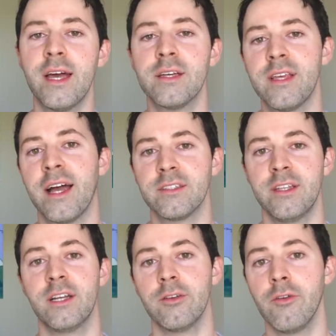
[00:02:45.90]
has
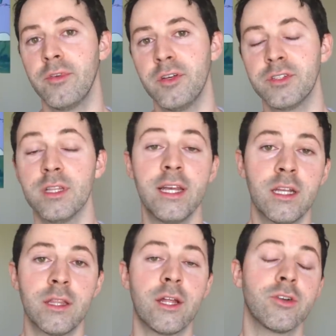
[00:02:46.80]
accidentally revealed to
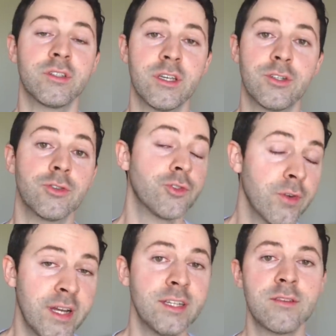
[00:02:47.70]
Lena that her sister
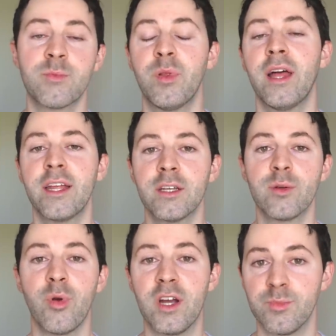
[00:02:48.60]
Triss is planning a
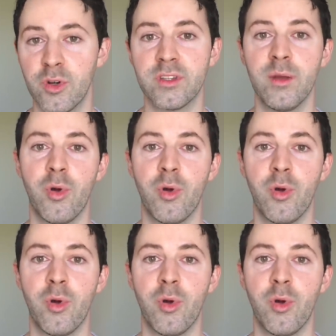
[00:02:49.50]
surprise birthday